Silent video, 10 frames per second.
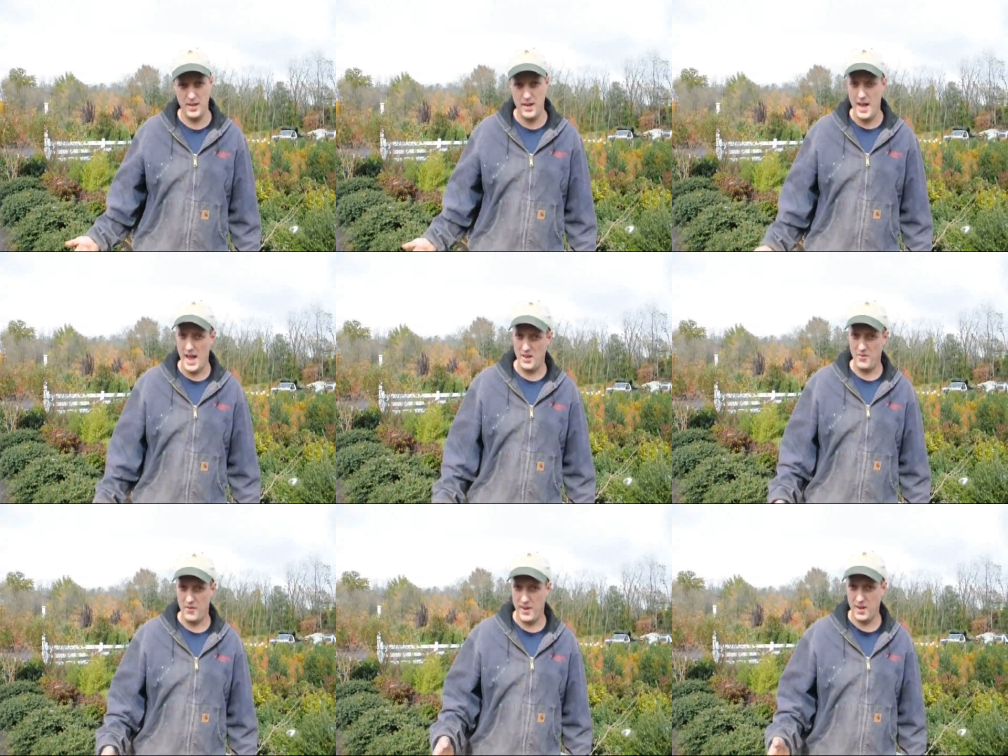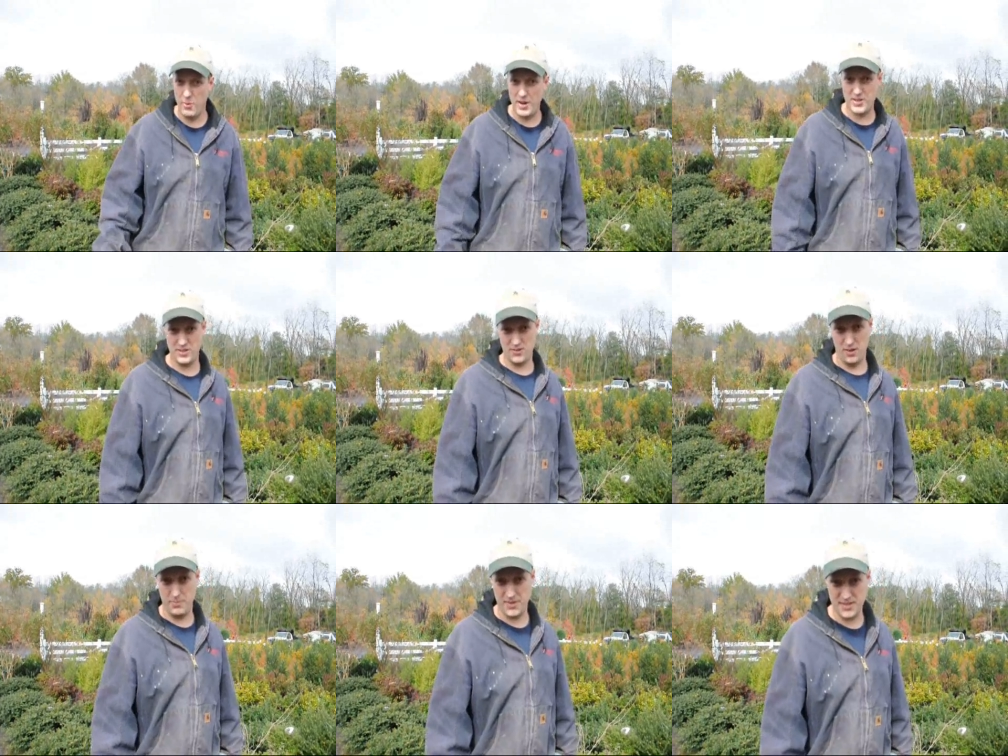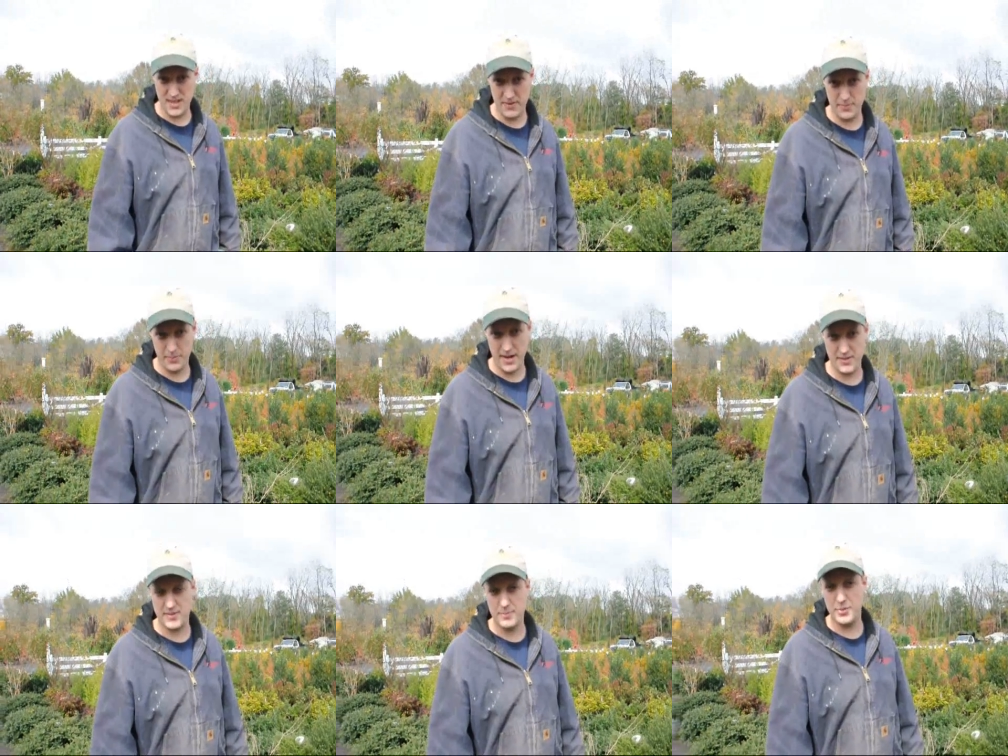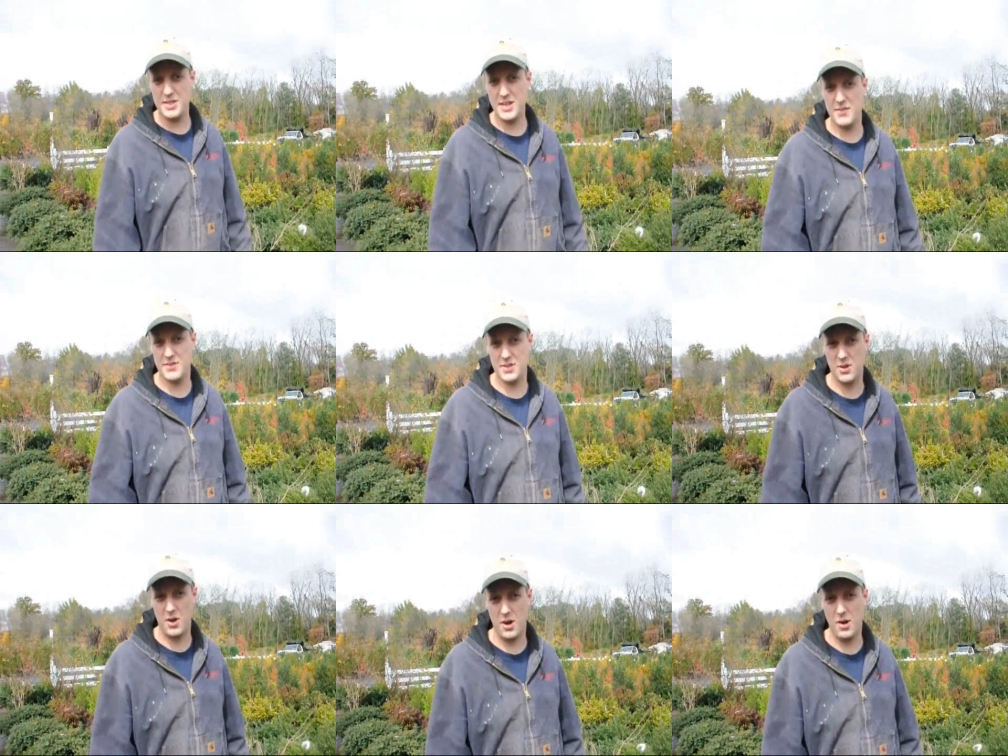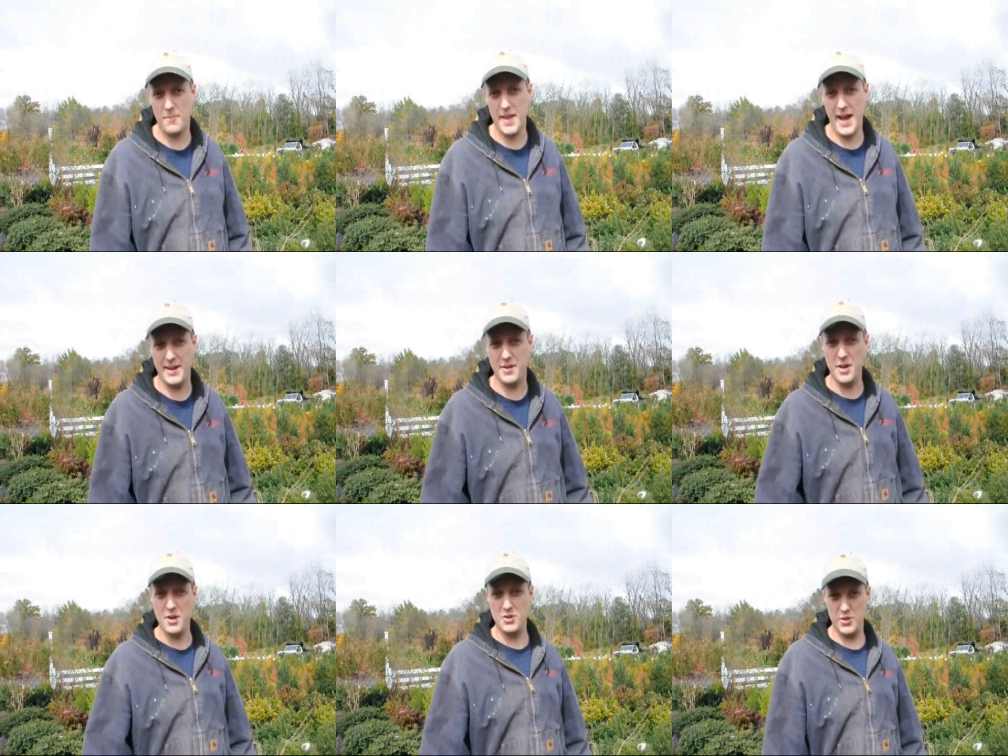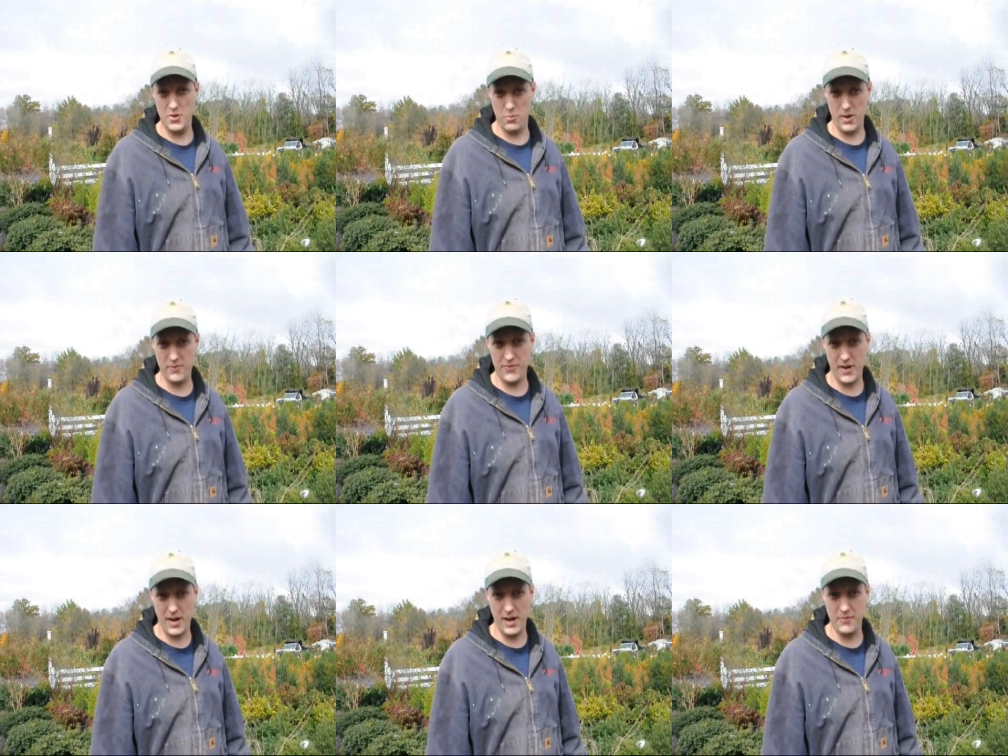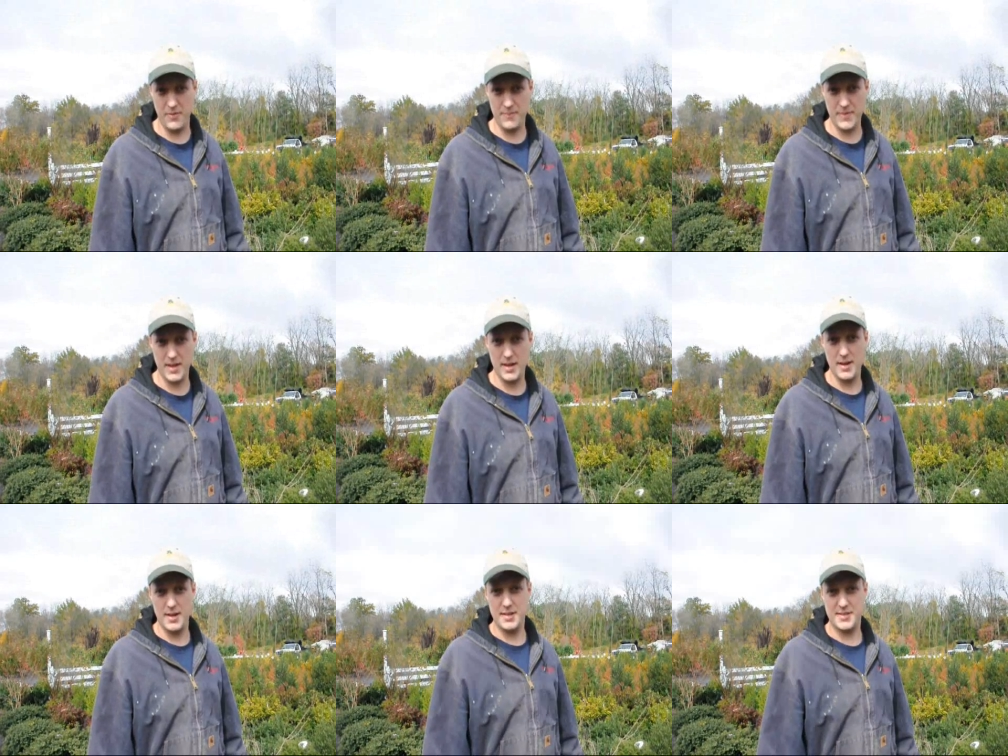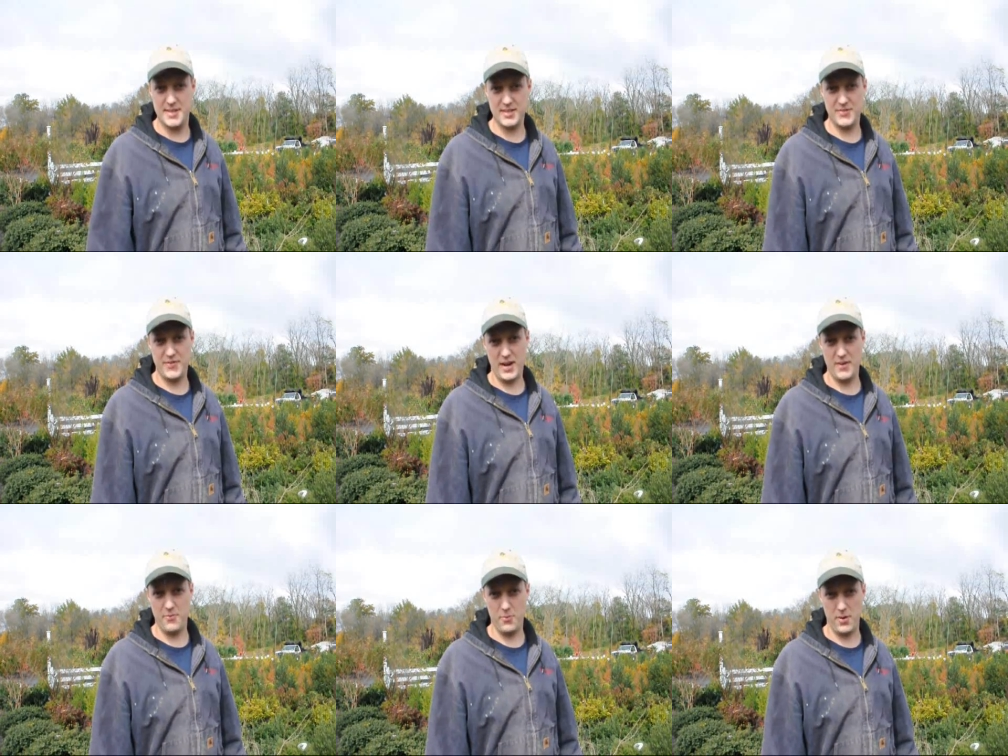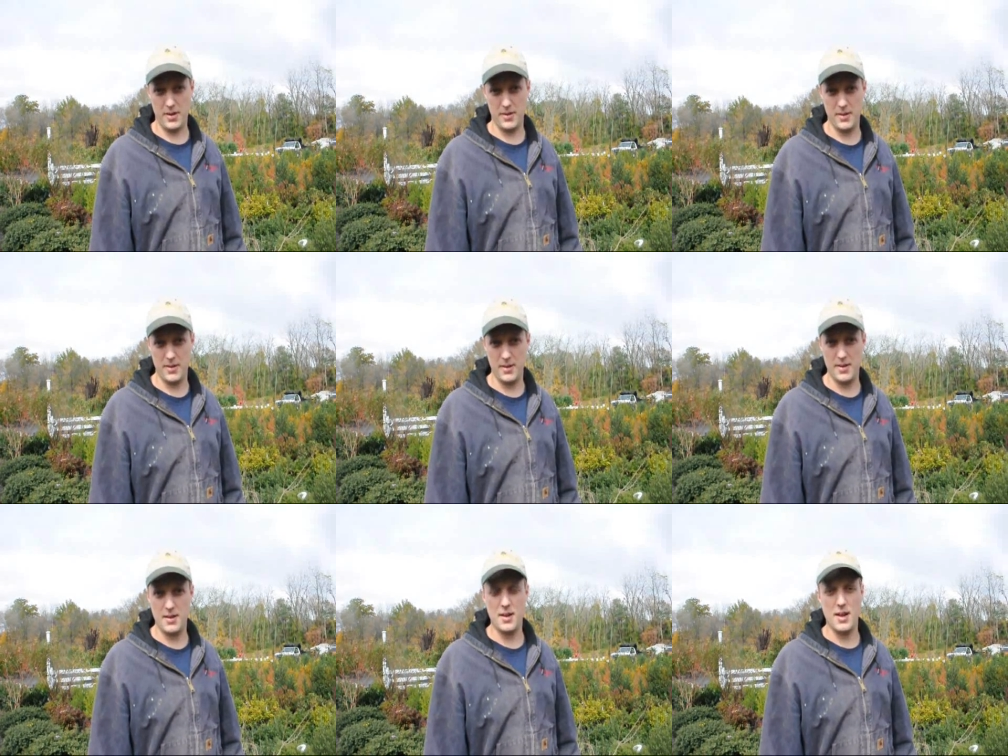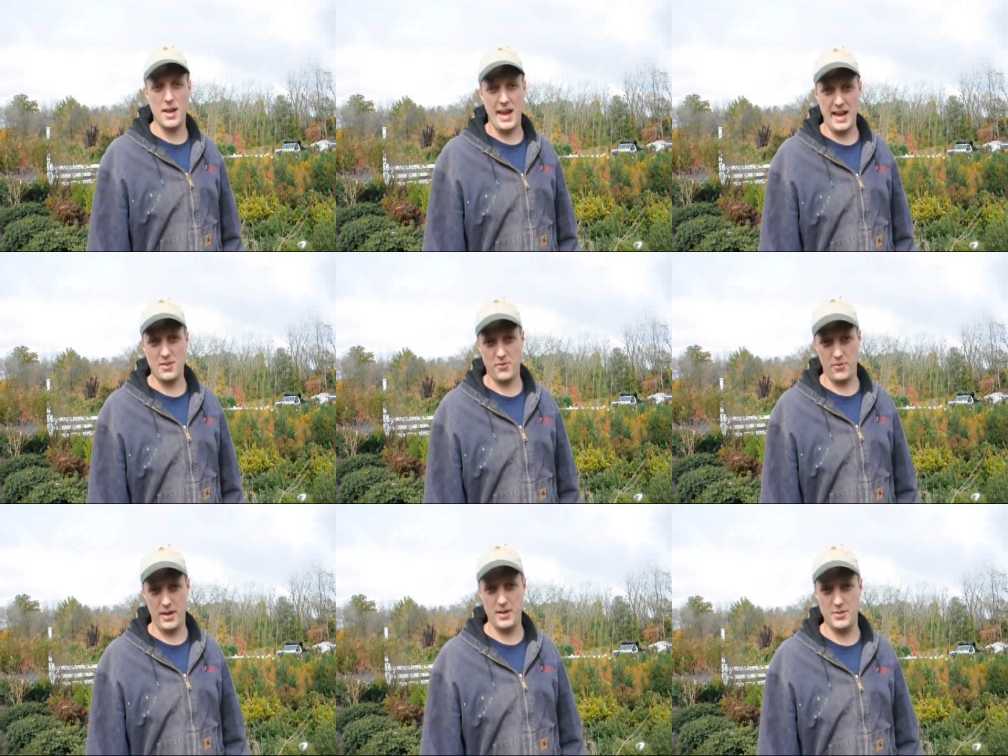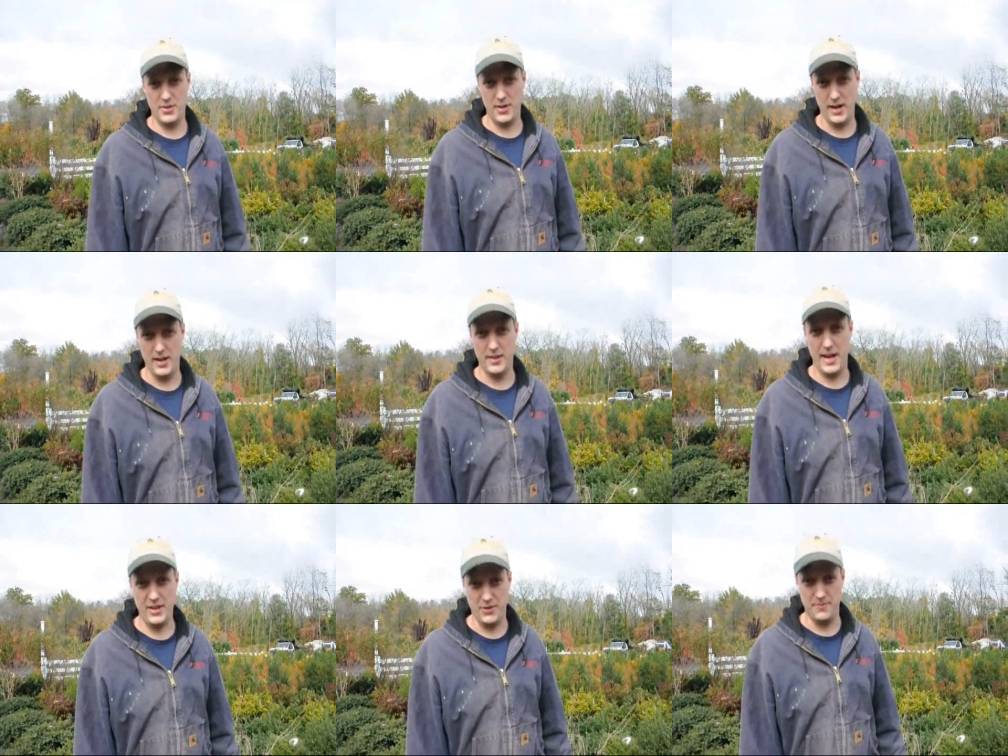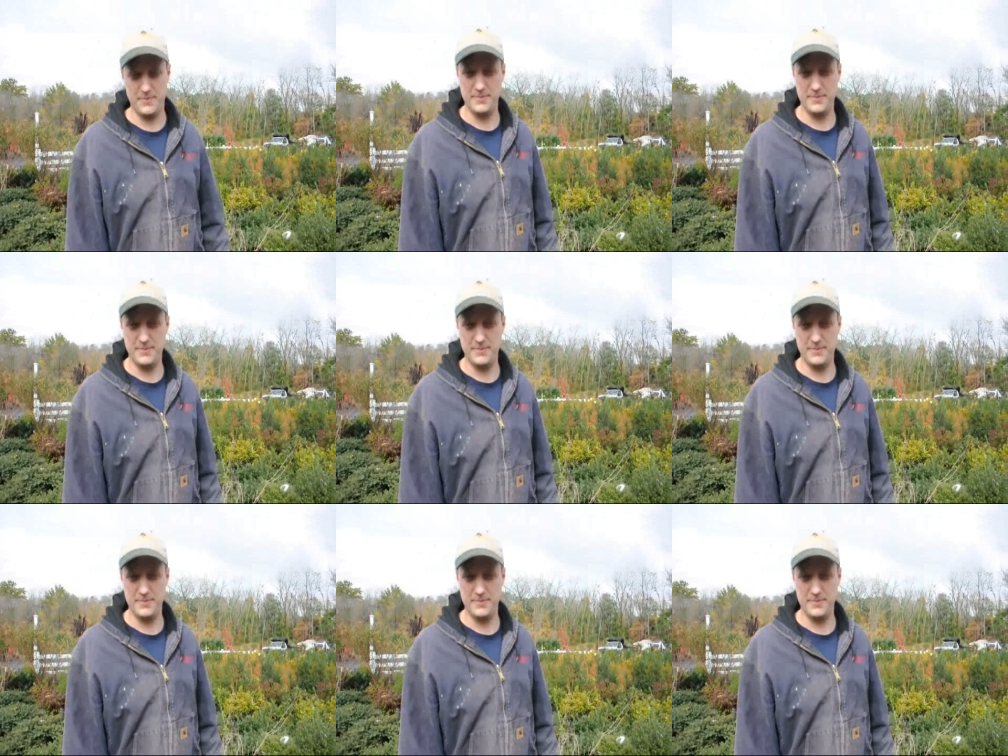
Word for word: And if you have any questions on specific plants, please give us a call at 215 651 8329. Thank you.